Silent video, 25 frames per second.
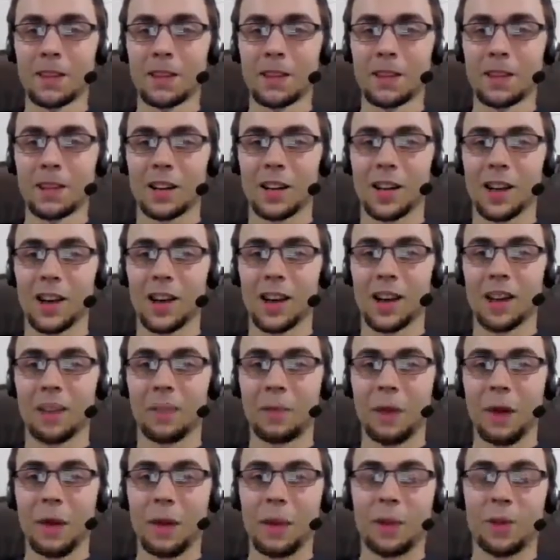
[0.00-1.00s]
Uh, it
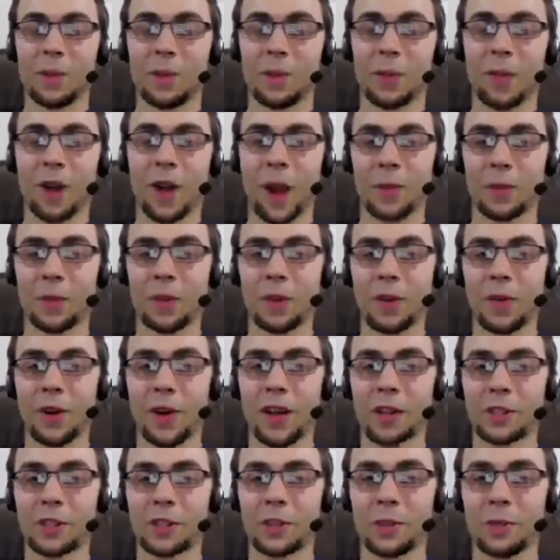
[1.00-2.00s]
may be a problem. No one
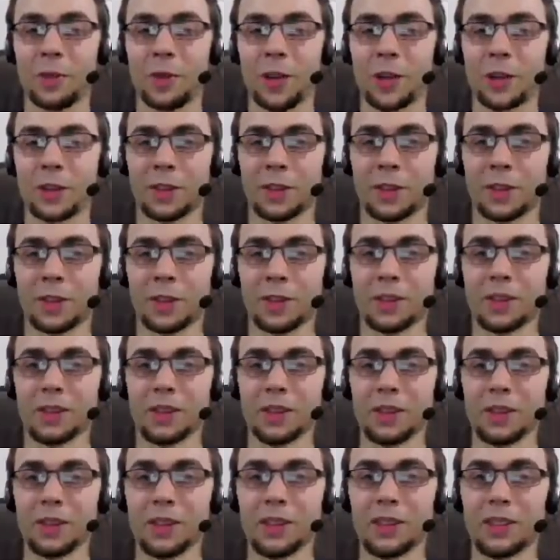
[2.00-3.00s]
else can reach them.
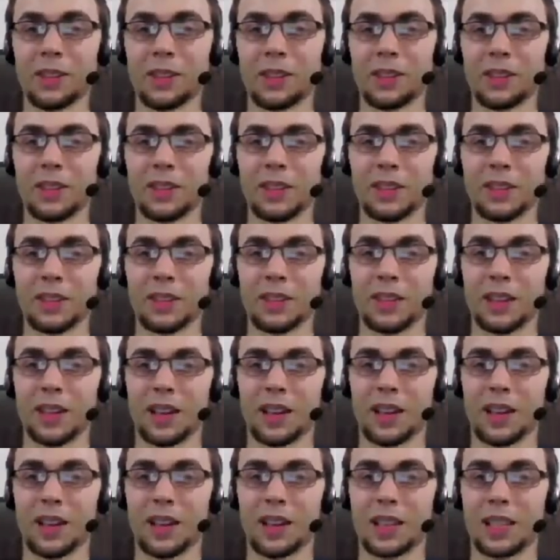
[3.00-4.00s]

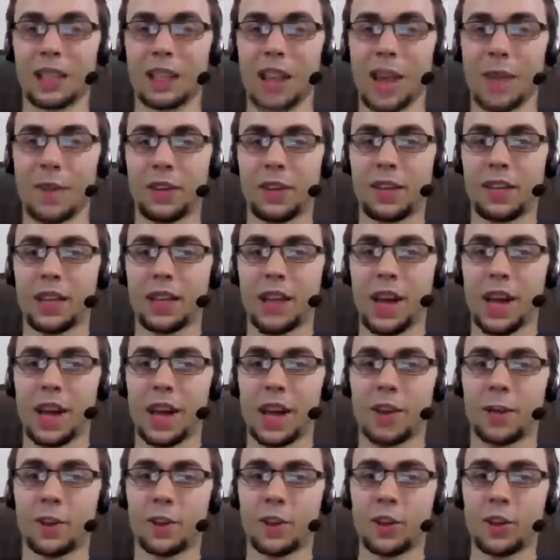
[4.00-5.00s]
Uh, Clivey
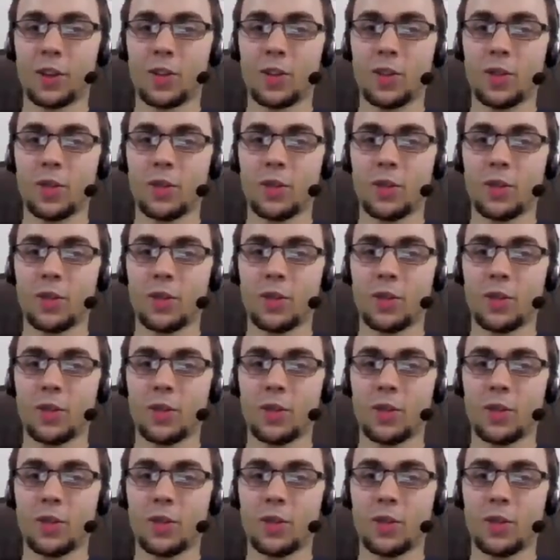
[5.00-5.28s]
Clive, can you